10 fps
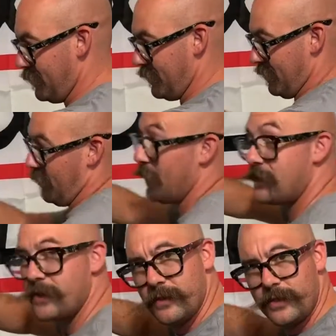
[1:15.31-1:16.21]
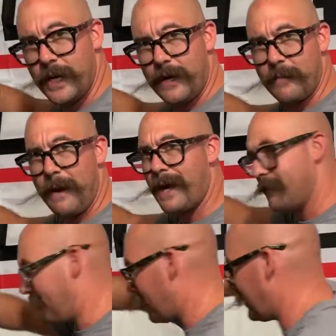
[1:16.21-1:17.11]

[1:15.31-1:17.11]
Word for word: Did, let's check out the back of it